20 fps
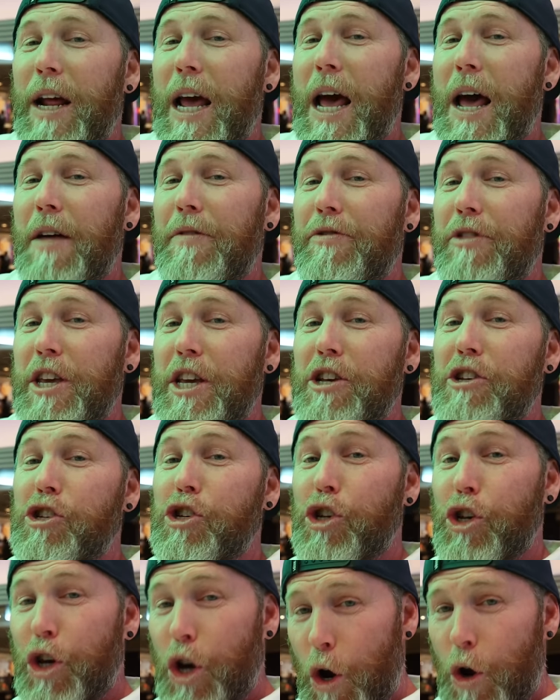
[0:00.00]
At the
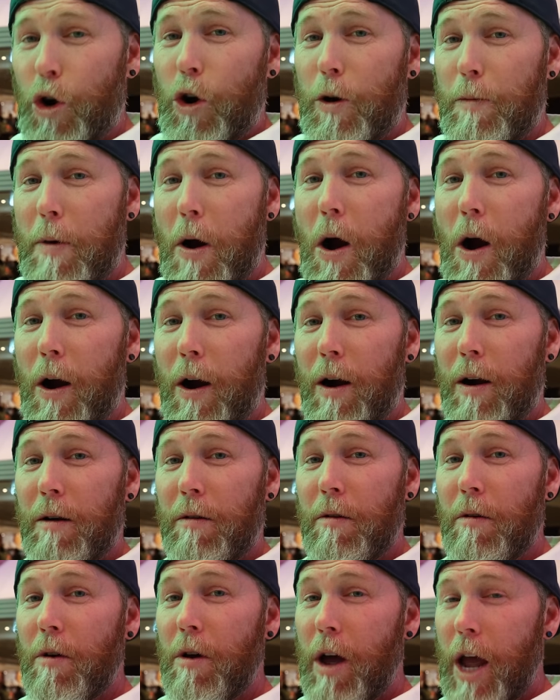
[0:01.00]
Schooner Bar,
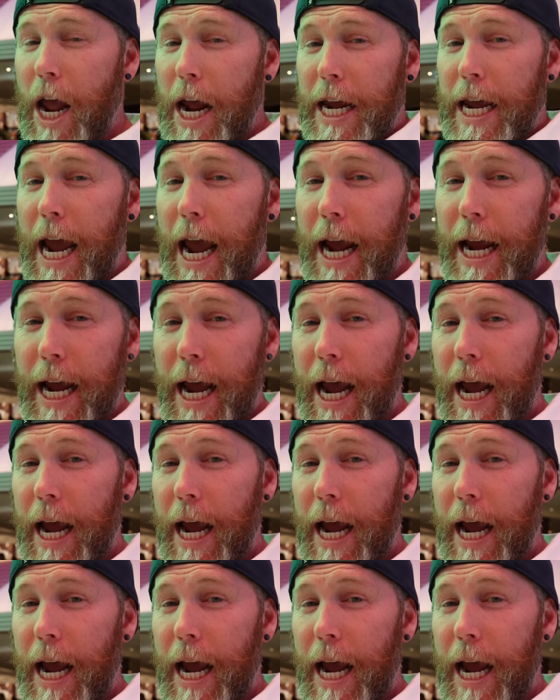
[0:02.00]
A K